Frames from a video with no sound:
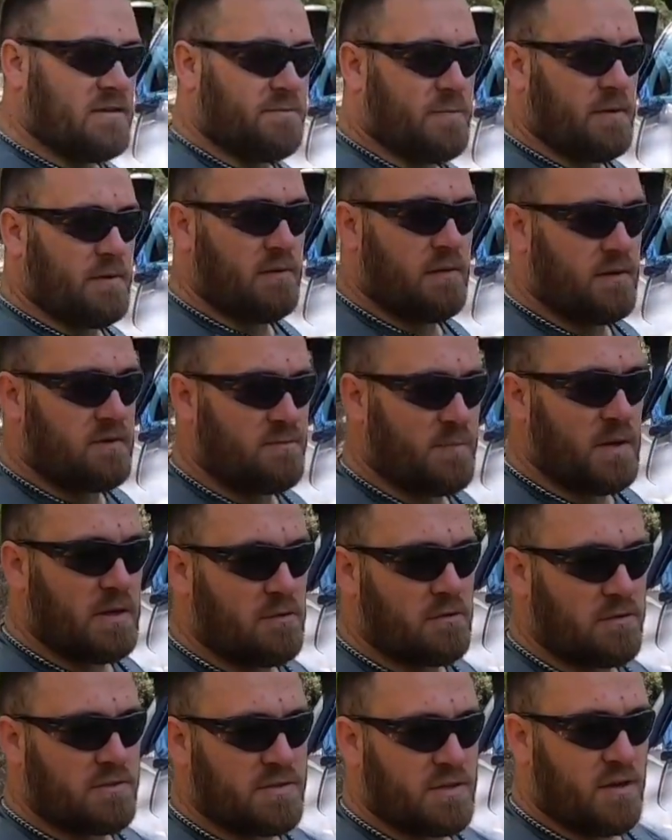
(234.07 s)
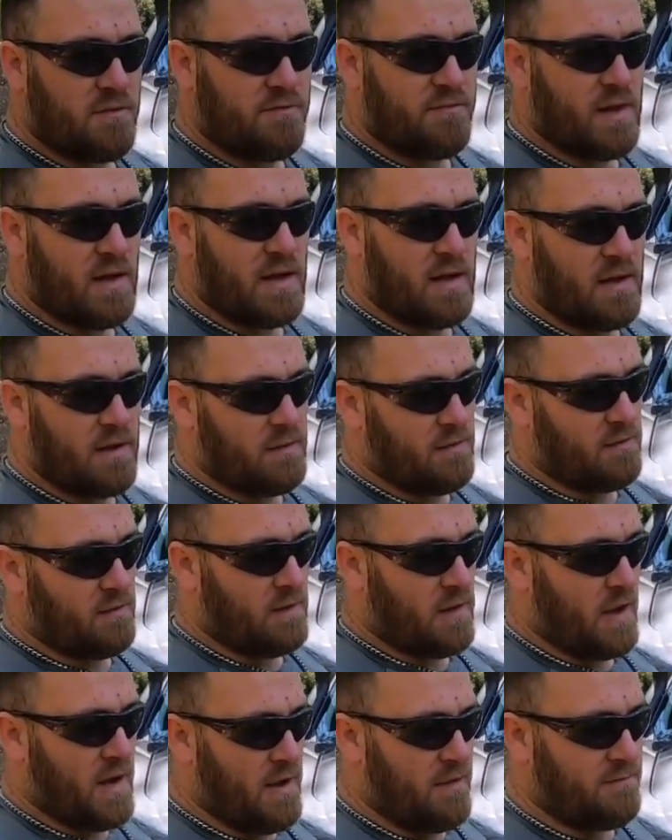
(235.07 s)
been good so far.
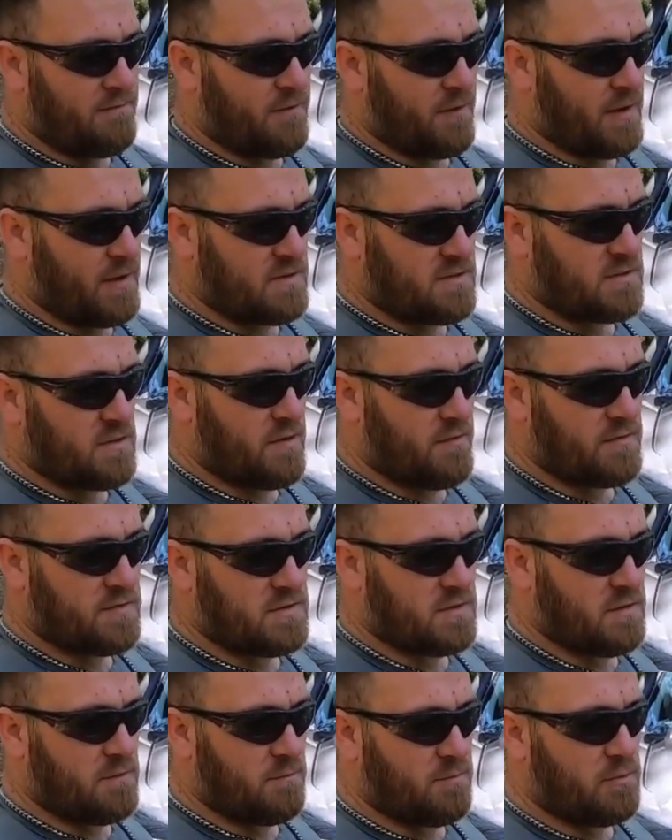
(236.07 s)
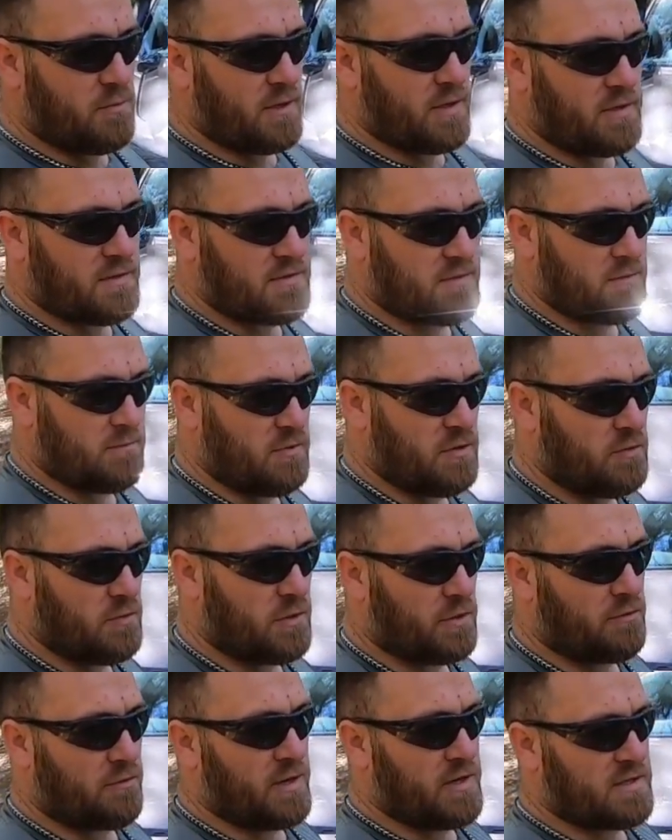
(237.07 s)
I have serviced it and put in some newer
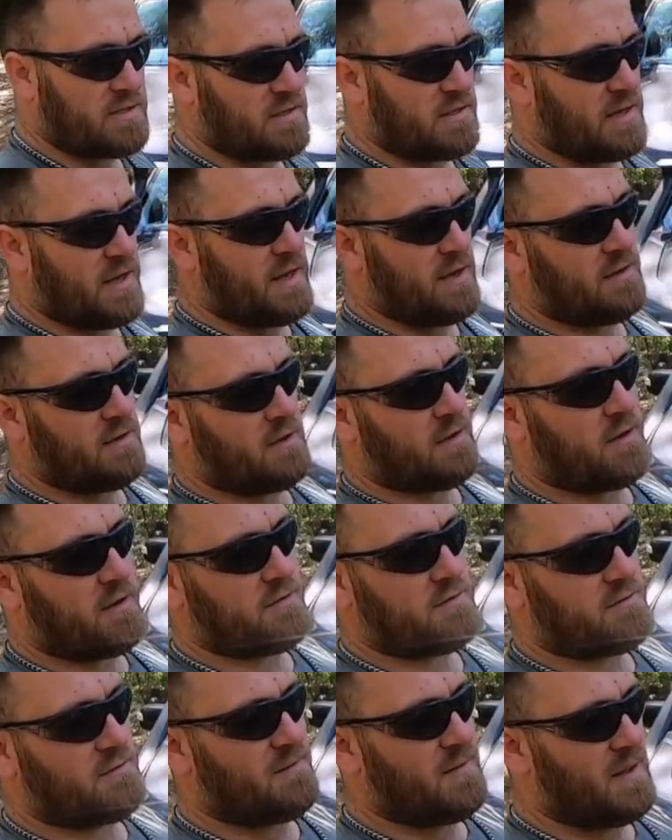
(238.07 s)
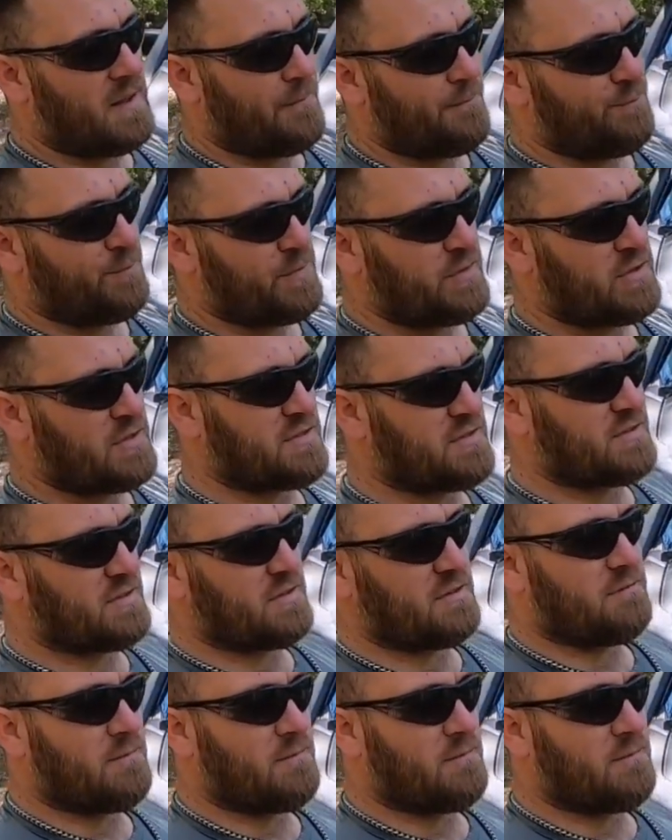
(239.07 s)
grease and that, you know, just to